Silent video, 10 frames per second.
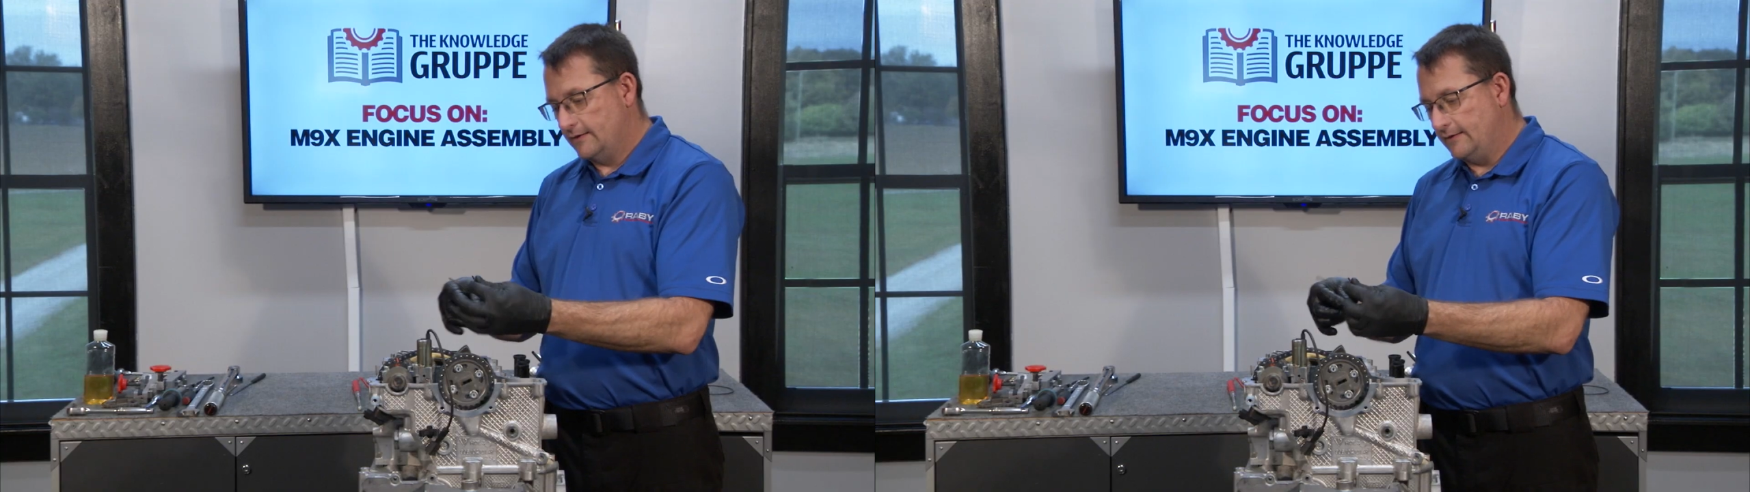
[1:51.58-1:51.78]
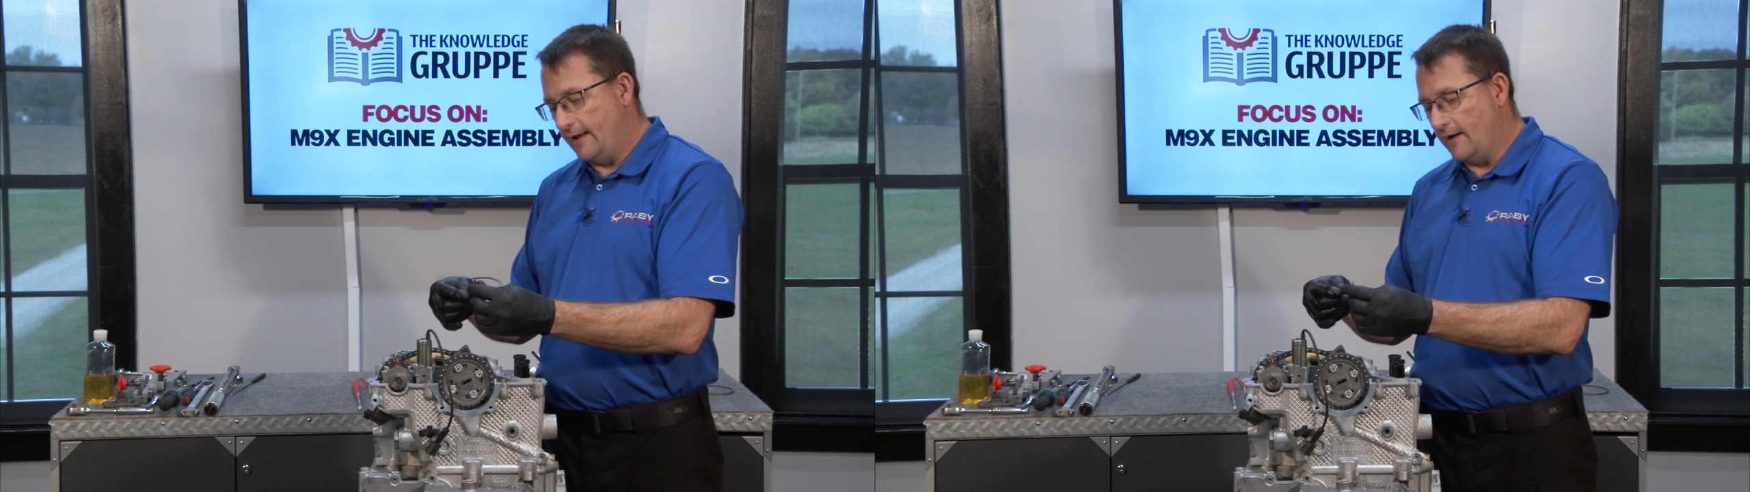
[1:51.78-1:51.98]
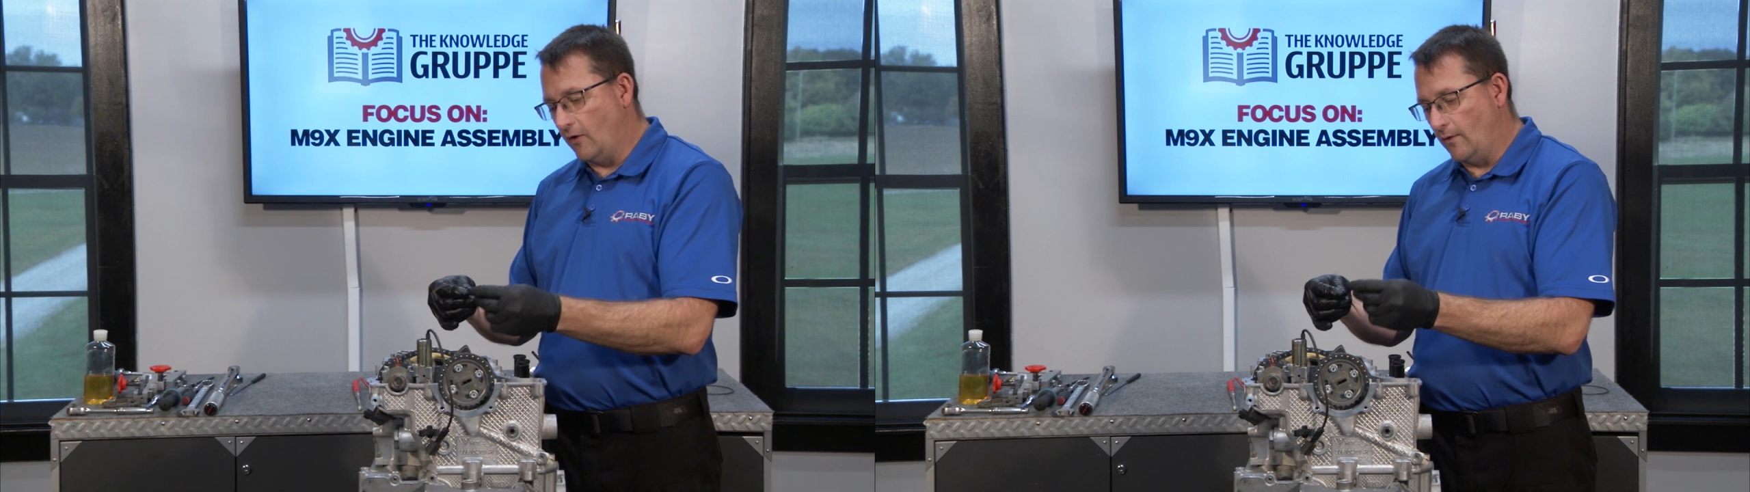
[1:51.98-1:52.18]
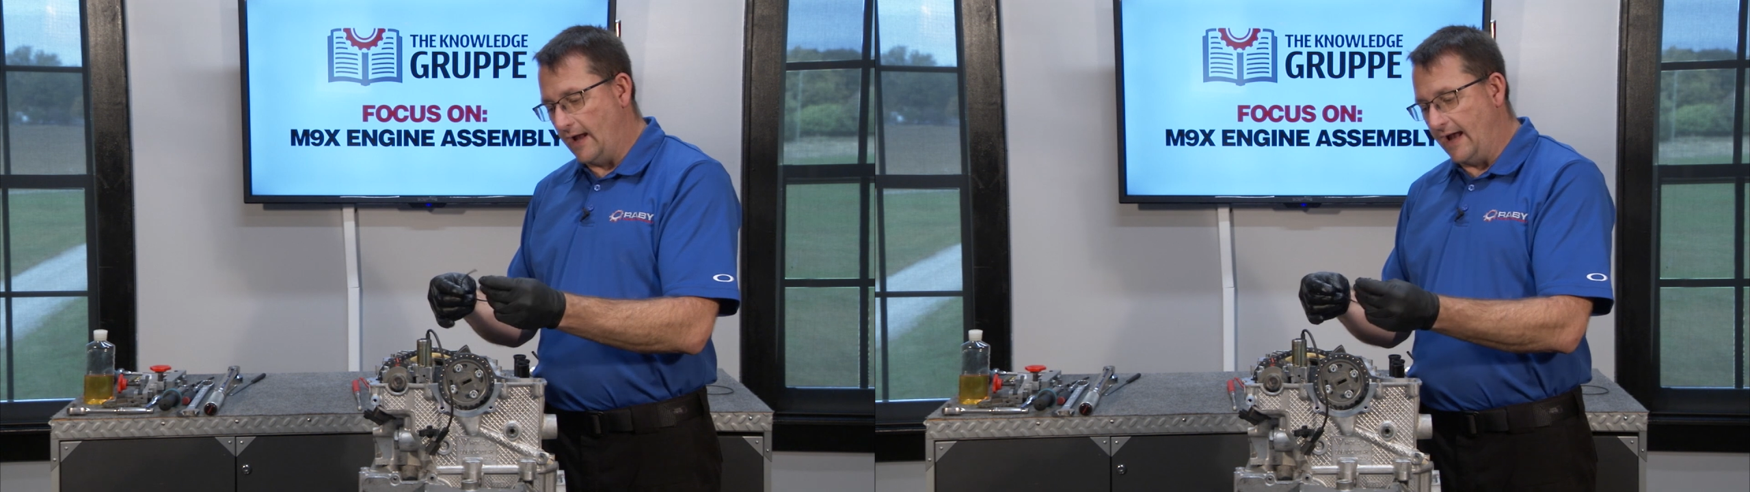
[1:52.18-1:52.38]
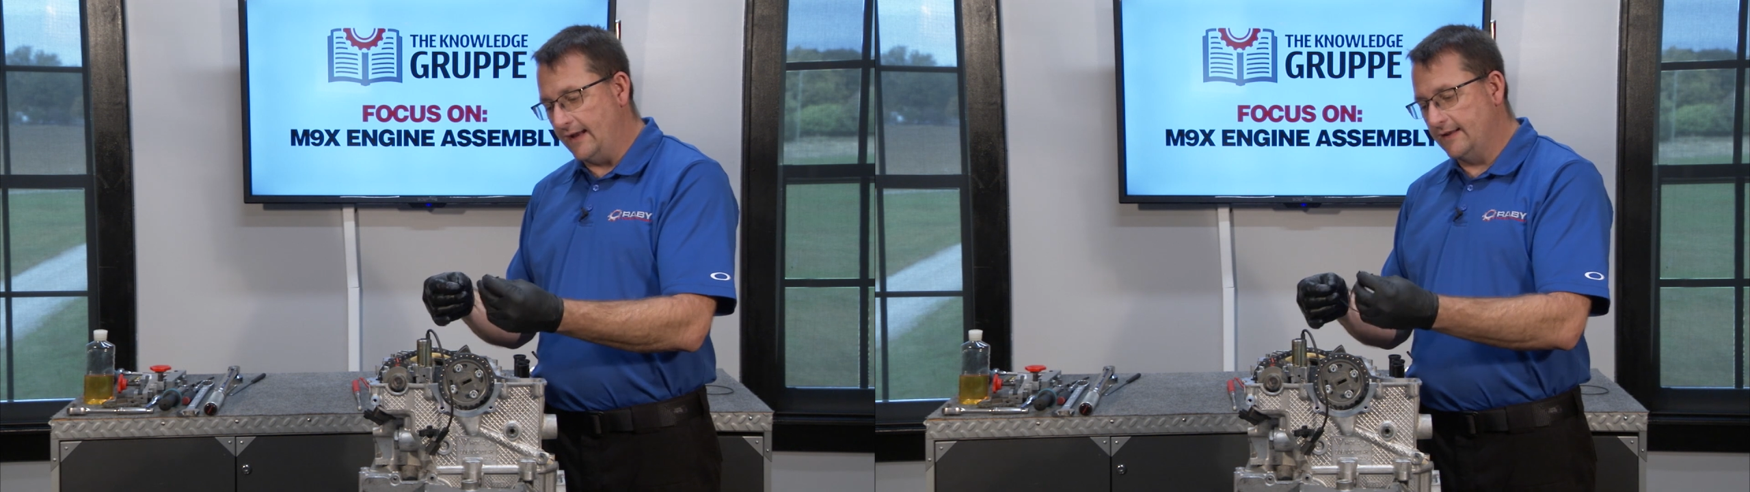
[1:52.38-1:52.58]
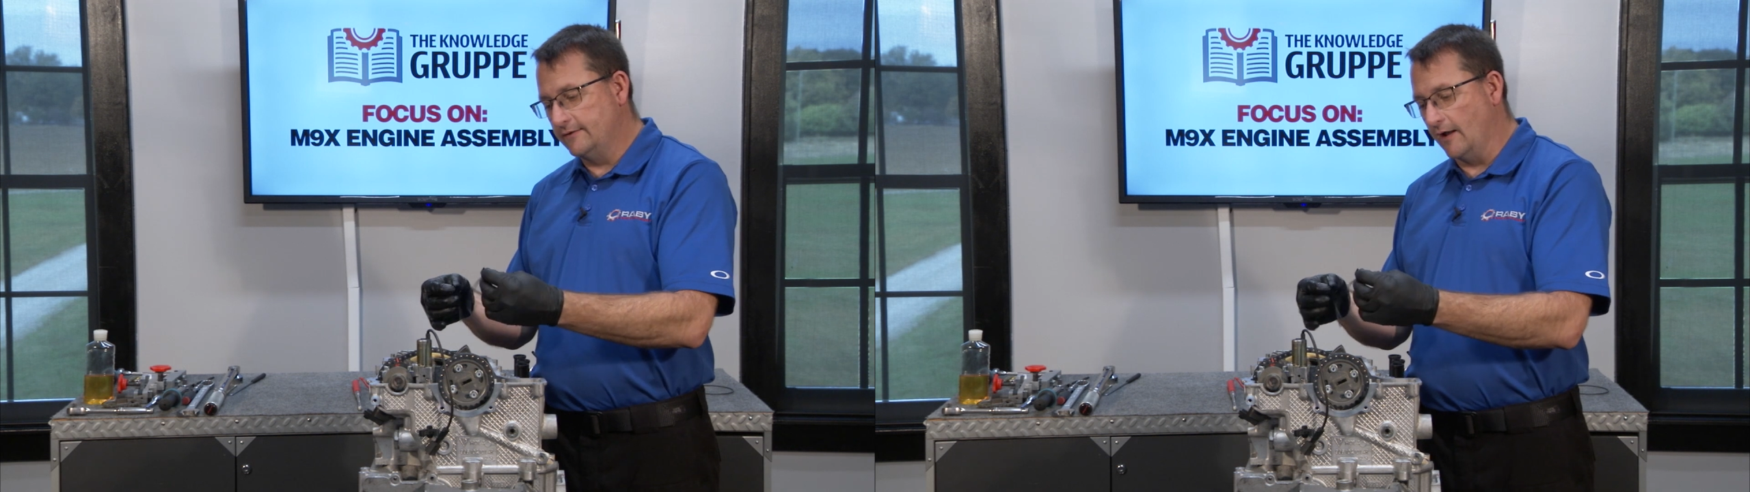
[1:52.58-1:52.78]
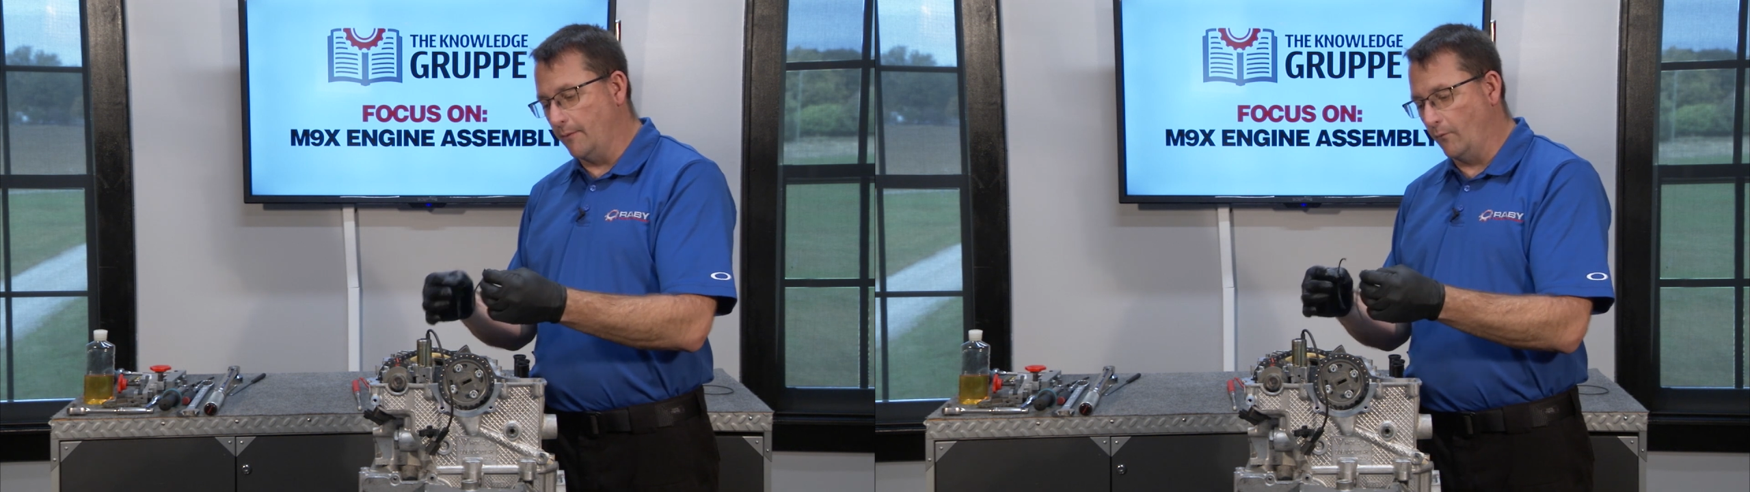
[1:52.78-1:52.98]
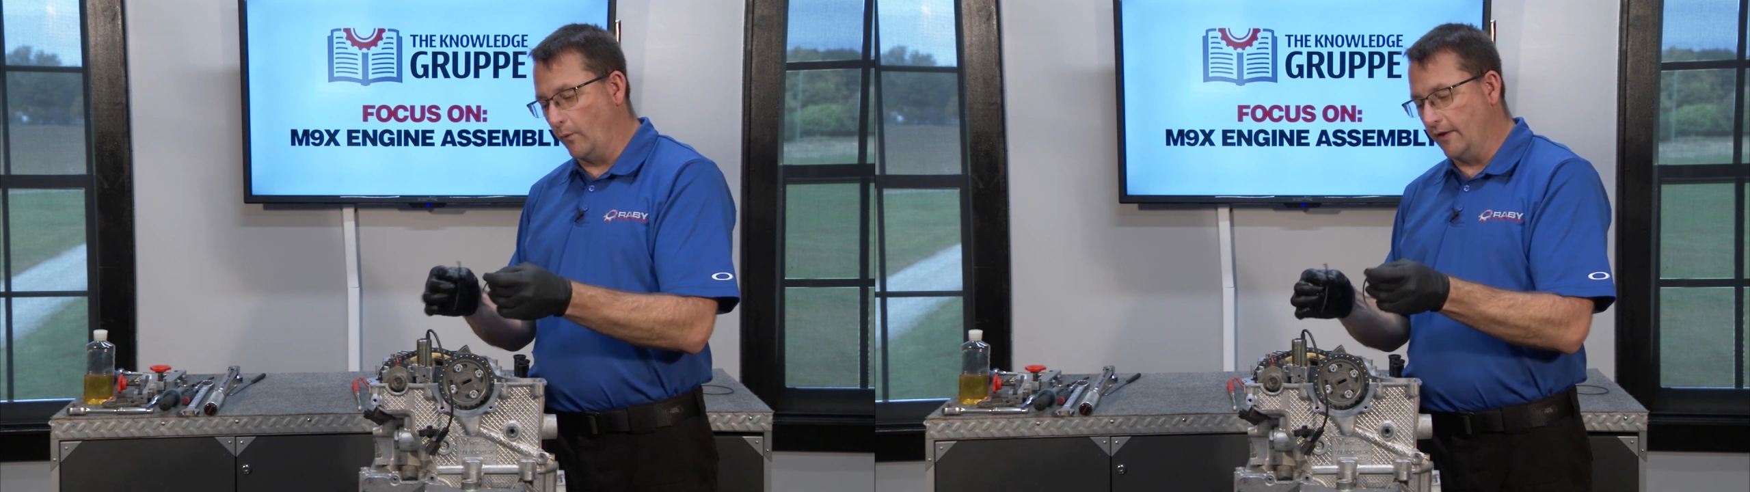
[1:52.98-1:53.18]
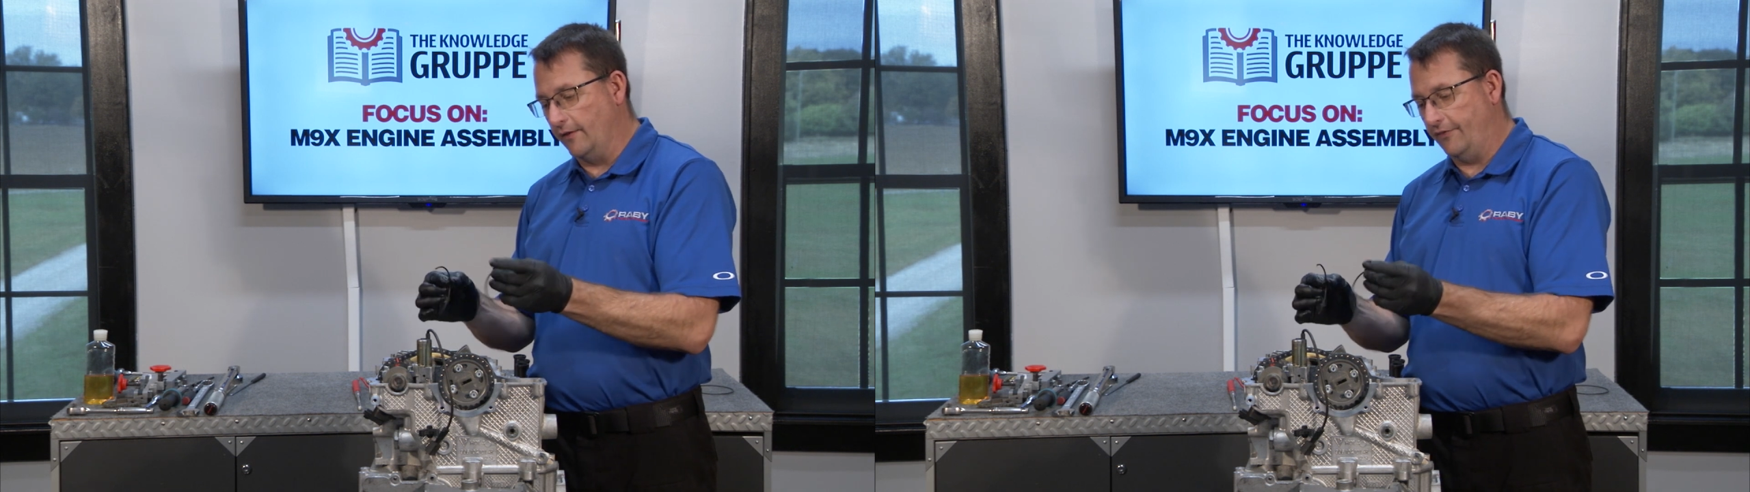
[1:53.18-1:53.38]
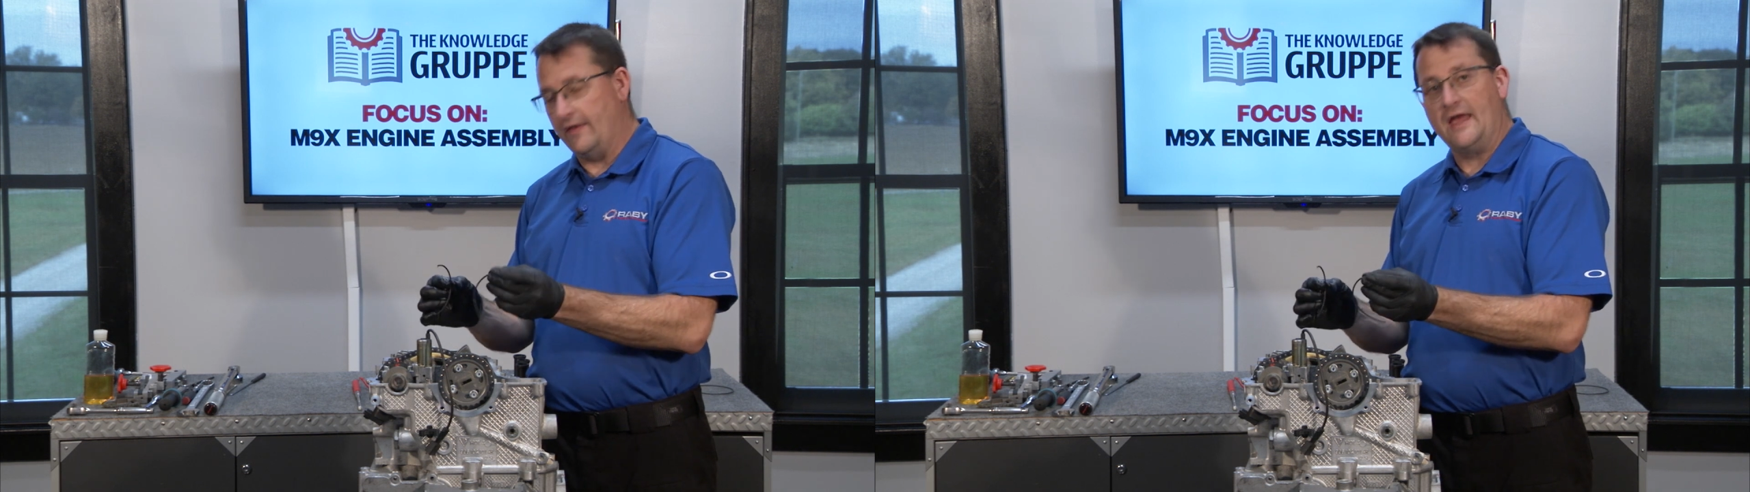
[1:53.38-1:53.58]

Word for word: Now I end up with